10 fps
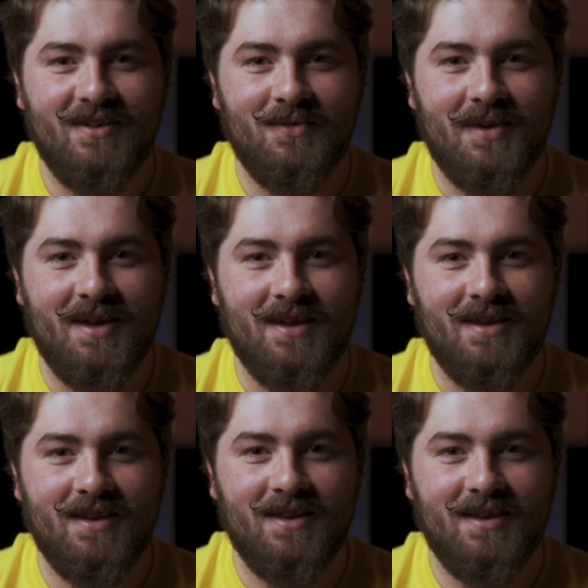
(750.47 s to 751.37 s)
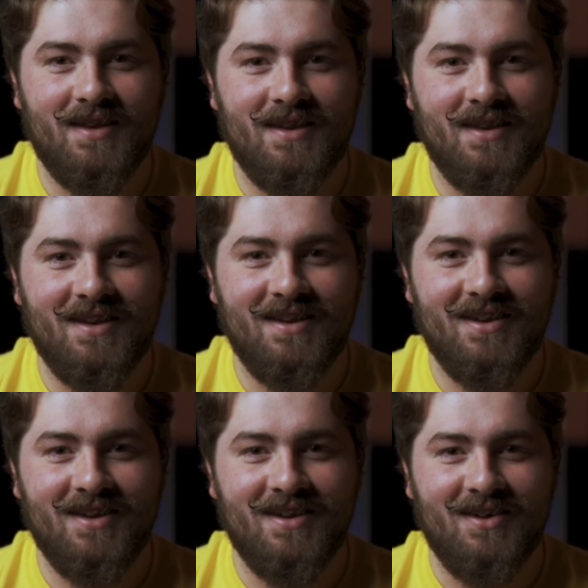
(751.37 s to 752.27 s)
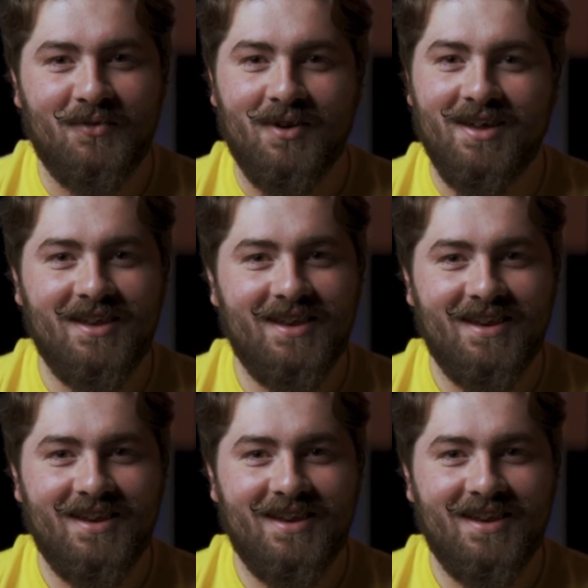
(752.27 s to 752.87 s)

Wait. What?